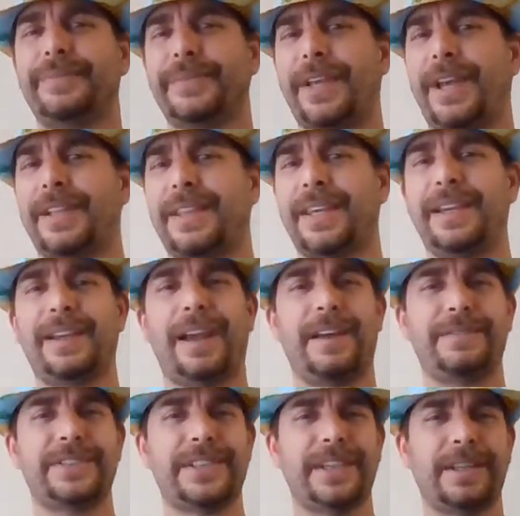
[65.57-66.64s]
I think
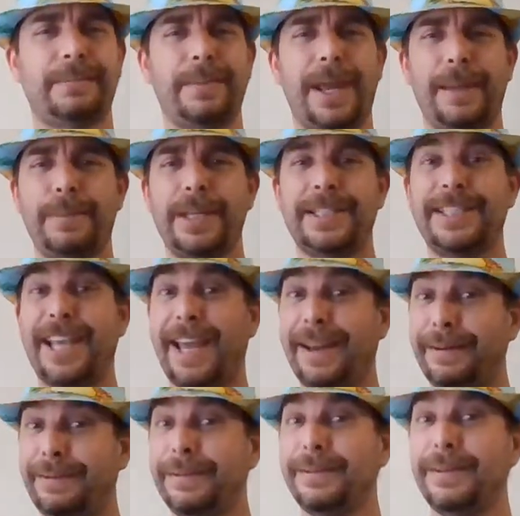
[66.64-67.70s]
I've seen maybe
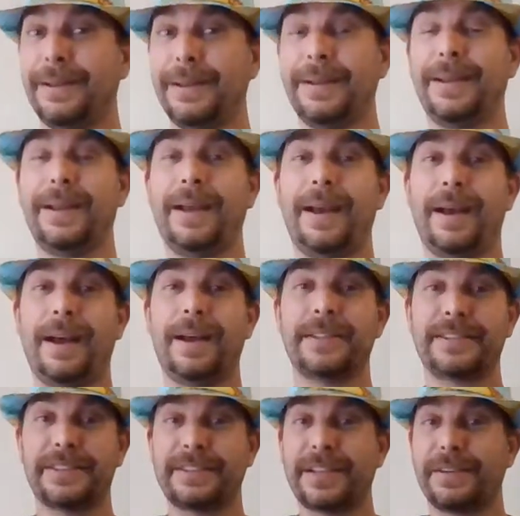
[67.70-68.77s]
10
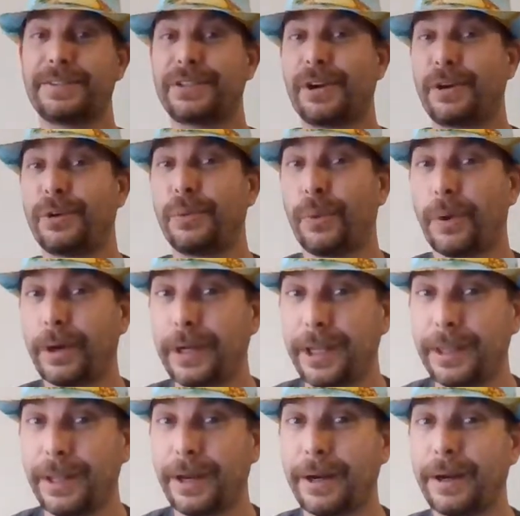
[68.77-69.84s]
since I've started working
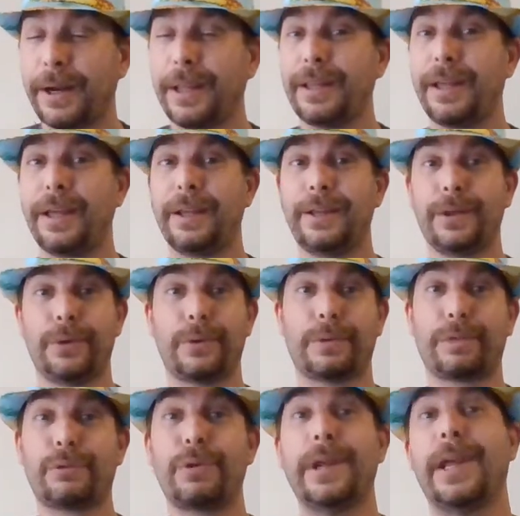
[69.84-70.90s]
there, and then there were
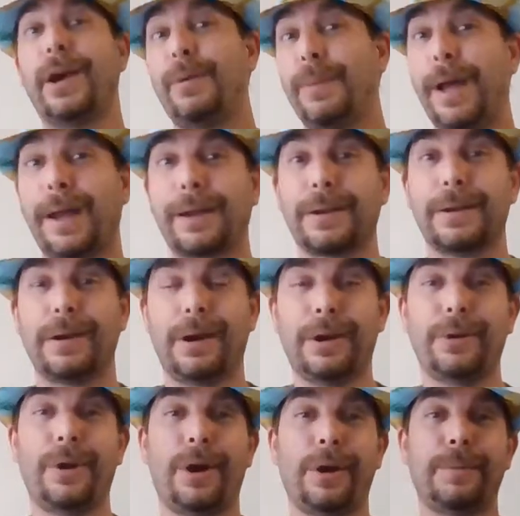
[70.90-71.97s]
3 out back
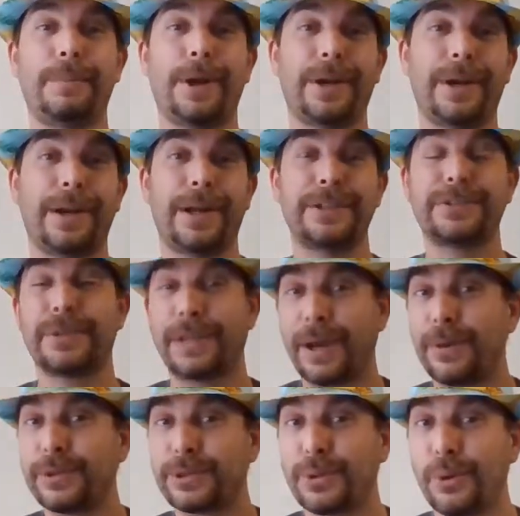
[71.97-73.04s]
on Monday night. So that
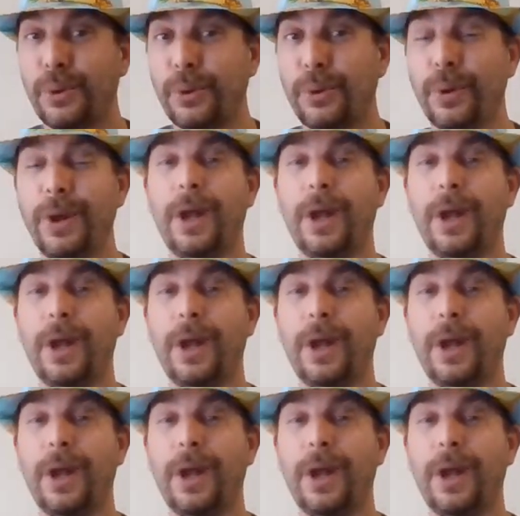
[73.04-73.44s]
was cool.